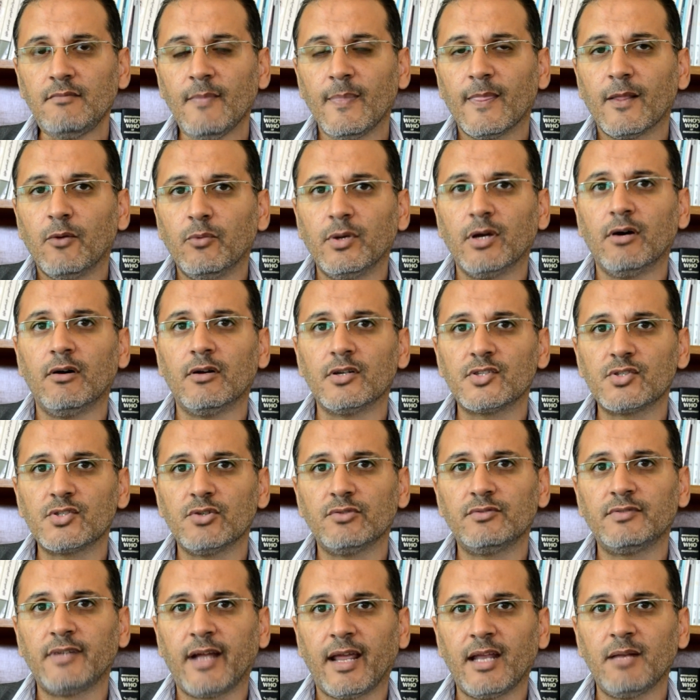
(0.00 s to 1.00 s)
We also
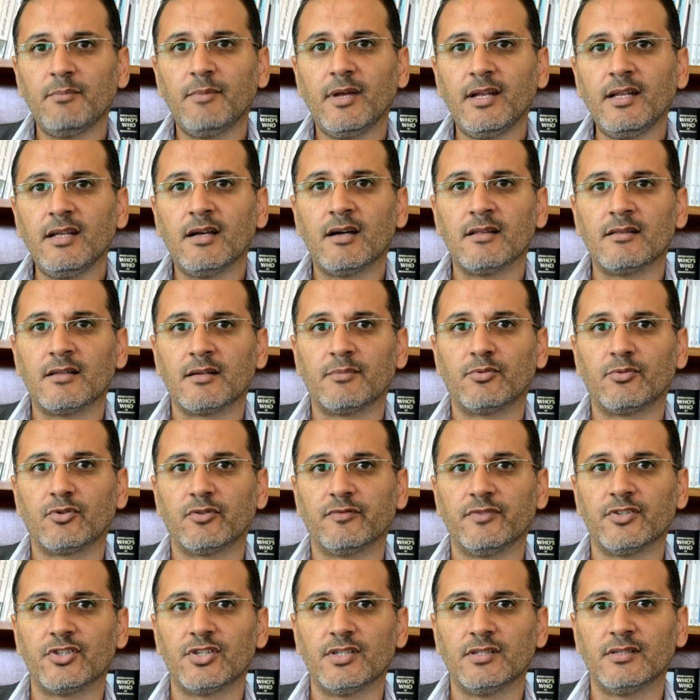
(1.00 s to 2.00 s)
train many other
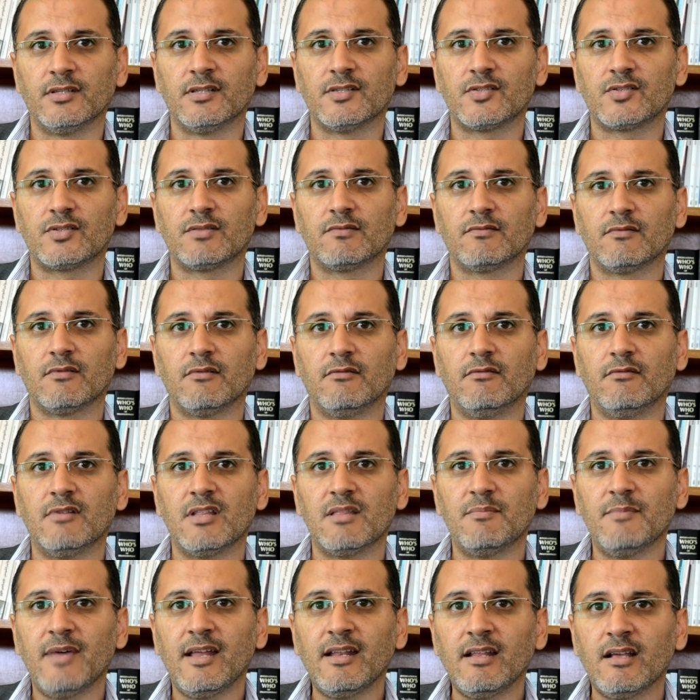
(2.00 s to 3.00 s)
professionals with
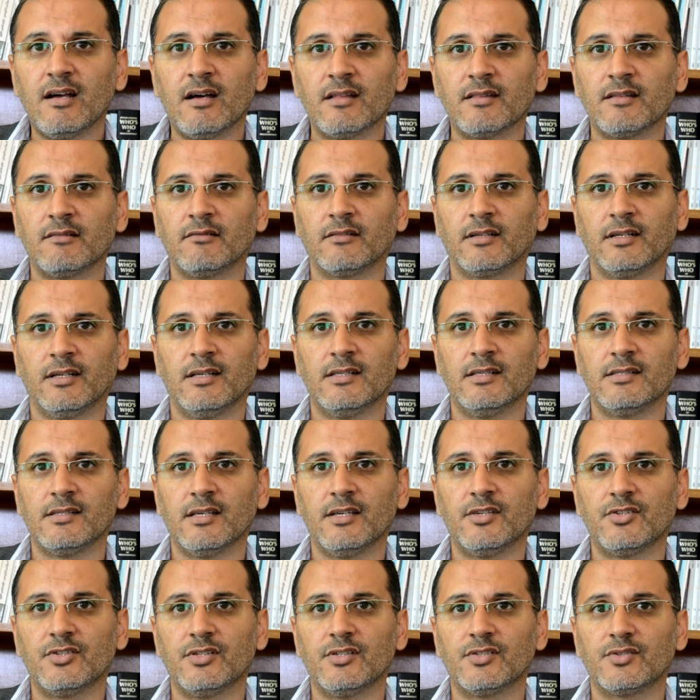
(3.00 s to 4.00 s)
many other
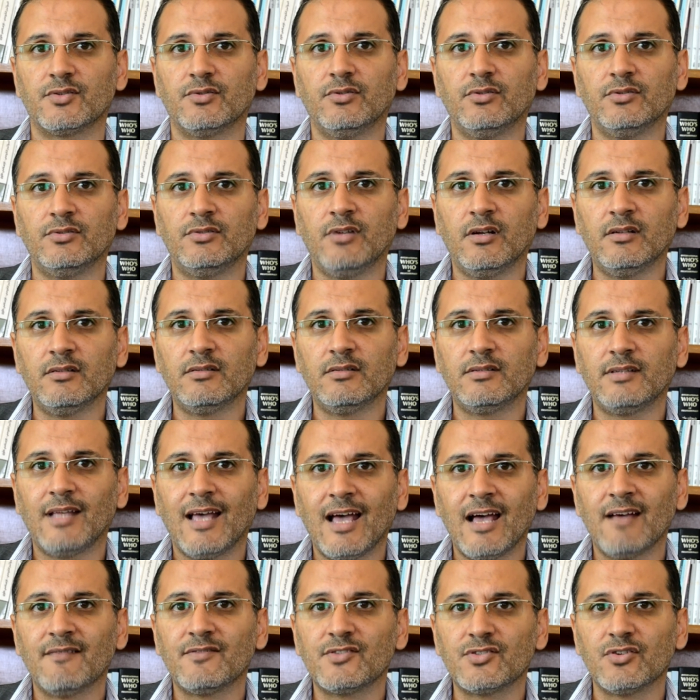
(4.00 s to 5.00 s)
organizations who don't
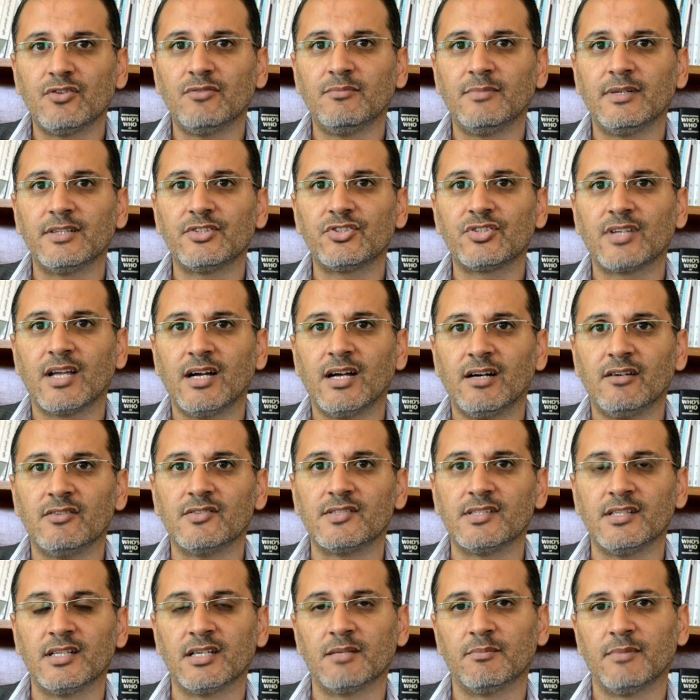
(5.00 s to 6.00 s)
have so much
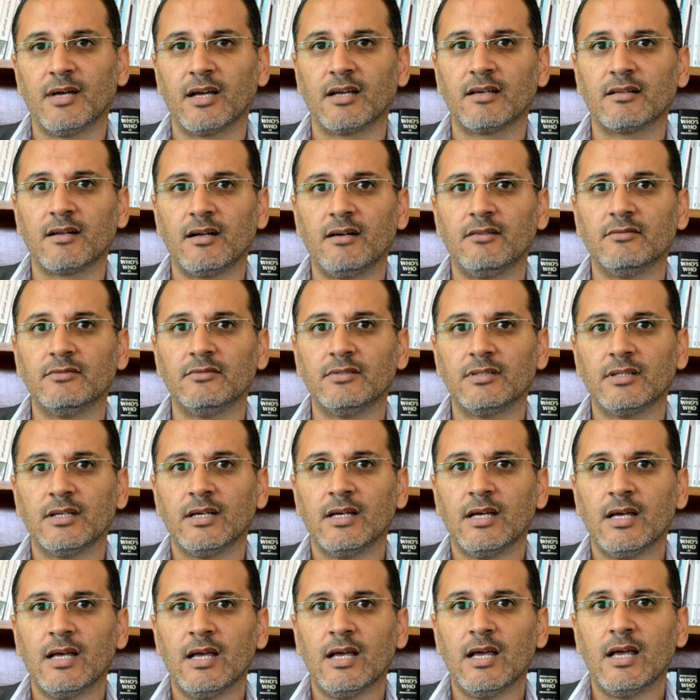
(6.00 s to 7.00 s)
counseling background,
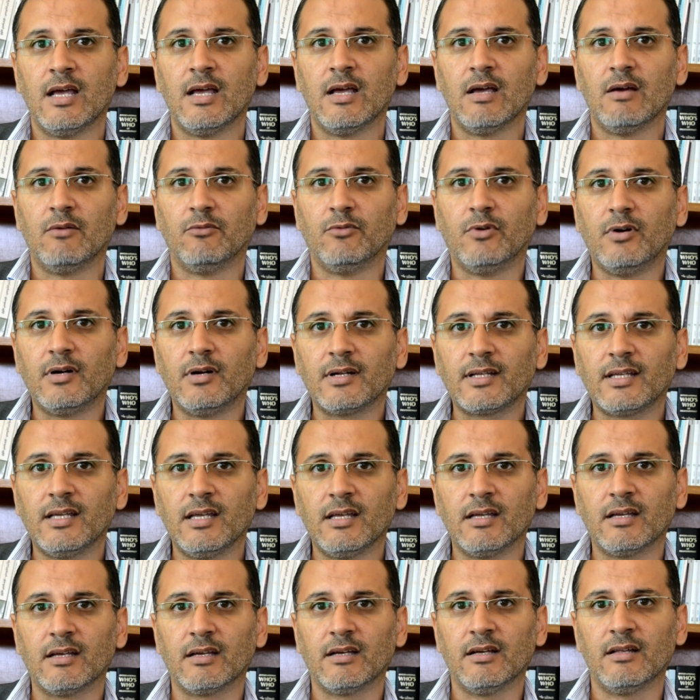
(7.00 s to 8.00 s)

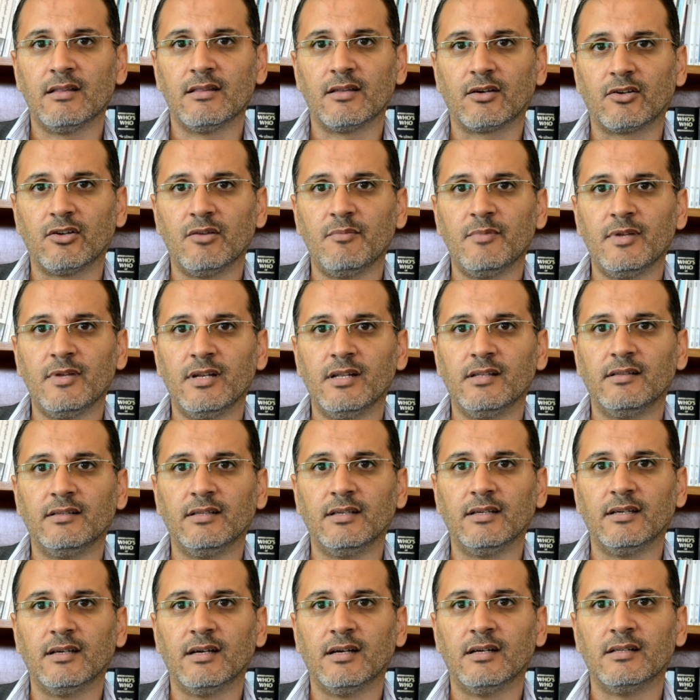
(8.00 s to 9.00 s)
working in the
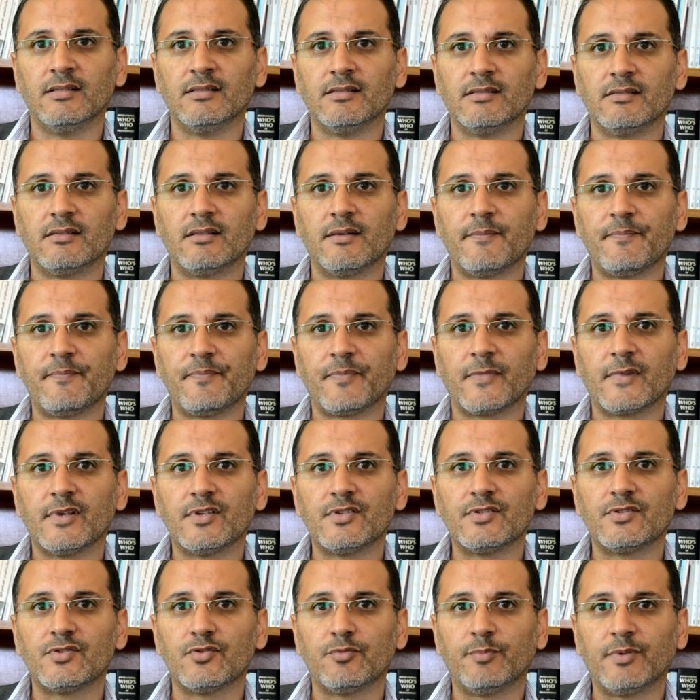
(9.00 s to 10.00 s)
community and
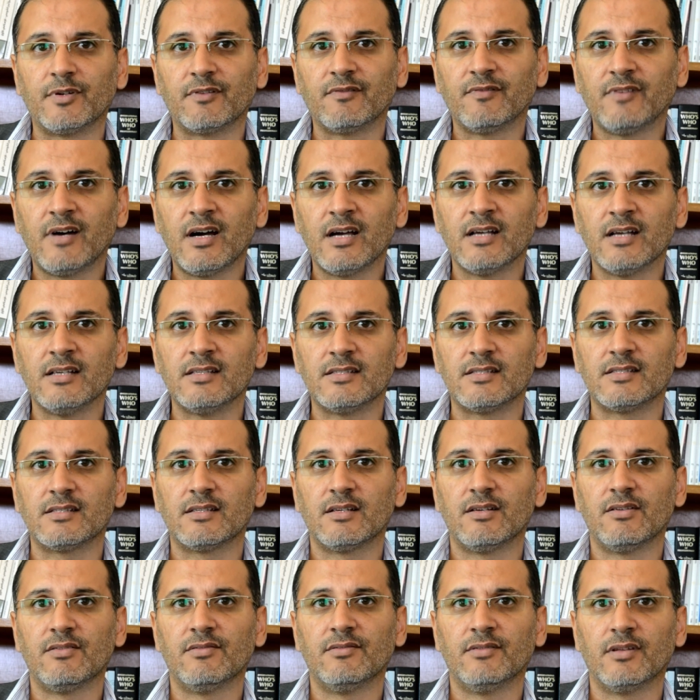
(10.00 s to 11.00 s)
supervise
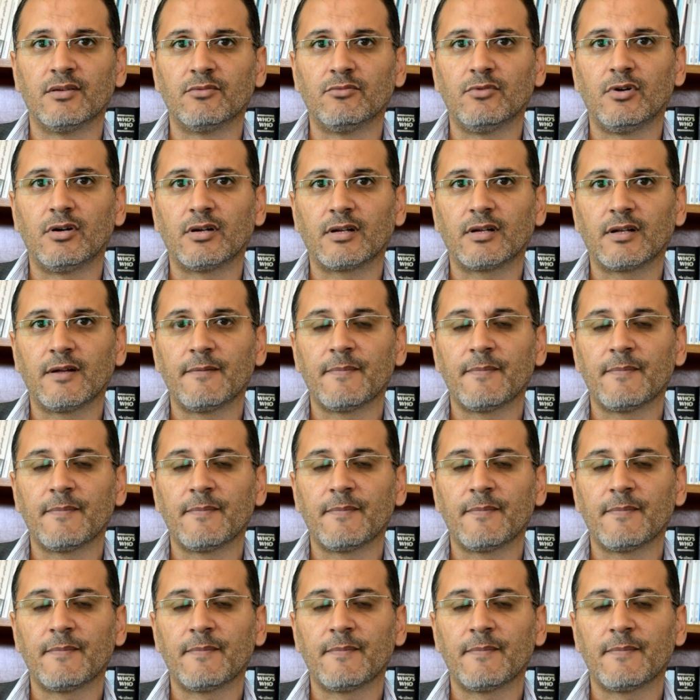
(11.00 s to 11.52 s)
their work.